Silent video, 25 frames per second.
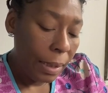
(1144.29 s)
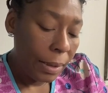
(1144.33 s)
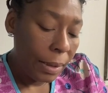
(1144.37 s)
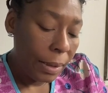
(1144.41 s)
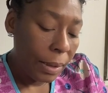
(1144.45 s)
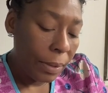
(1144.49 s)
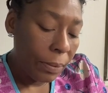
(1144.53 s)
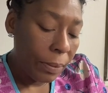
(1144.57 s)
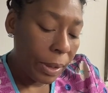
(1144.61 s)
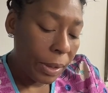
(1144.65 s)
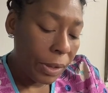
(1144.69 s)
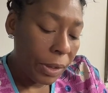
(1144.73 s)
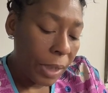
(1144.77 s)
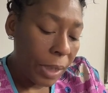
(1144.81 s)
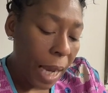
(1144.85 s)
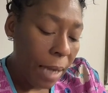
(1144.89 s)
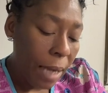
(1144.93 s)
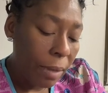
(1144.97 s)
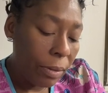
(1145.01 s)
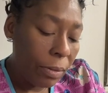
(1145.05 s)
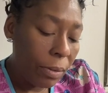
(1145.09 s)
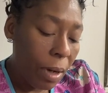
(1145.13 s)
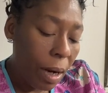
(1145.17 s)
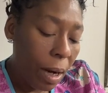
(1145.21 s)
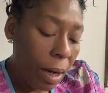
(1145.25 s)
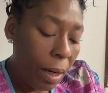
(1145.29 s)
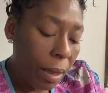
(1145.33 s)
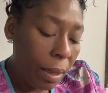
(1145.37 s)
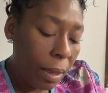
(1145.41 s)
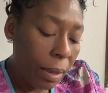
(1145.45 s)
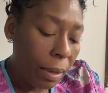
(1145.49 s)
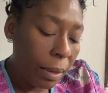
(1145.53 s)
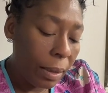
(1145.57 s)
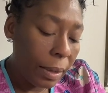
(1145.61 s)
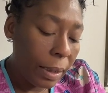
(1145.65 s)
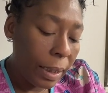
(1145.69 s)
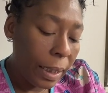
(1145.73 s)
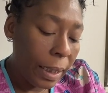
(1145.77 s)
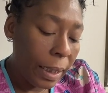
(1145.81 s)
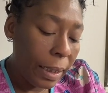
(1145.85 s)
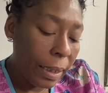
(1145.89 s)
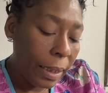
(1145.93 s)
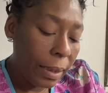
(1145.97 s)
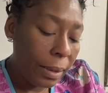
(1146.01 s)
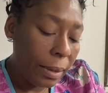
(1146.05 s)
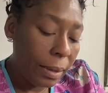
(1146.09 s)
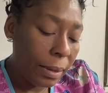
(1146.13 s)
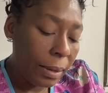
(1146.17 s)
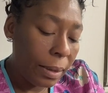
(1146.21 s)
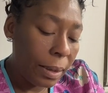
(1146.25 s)
So with the shadow card,
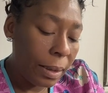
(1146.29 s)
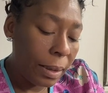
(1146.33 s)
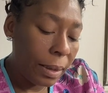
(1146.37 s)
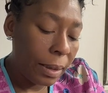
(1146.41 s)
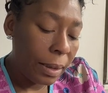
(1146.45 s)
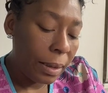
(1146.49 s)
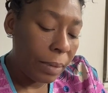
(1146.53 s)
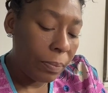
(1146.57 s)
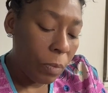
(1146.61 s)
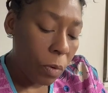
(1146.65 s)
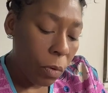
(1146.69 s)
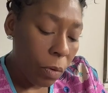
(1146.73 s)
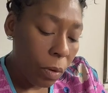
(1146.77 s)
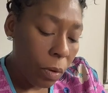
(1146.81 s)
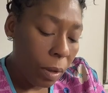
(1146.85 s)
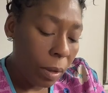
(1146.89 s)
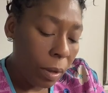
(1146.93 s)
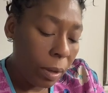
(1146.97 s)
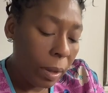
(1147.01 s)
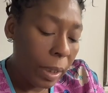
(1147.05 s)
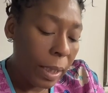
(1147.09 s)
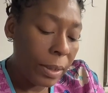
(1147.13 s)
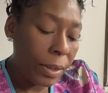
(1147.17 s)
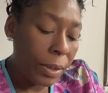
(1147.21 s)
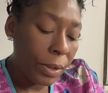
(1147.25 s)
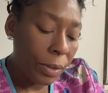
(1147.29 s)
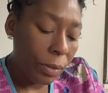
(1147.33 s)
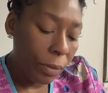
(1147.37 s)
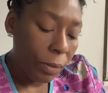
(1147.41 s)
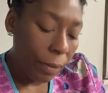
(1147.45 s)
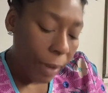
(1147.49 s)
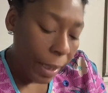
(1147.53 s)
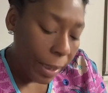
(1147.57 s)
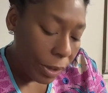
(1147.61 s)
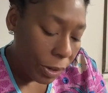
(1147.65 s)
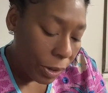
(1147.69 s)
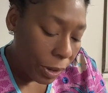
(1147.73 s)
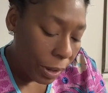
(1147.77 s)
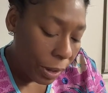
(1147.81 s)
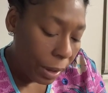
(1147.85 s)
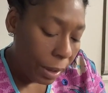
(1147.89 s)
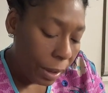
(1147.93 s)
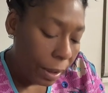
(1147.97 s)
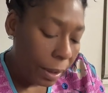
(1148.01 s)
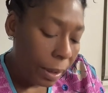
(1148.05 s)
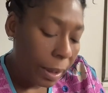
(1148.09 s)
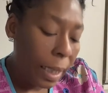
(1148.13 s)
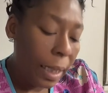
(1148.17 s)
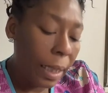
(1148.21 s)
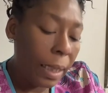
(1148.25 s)
this is more integration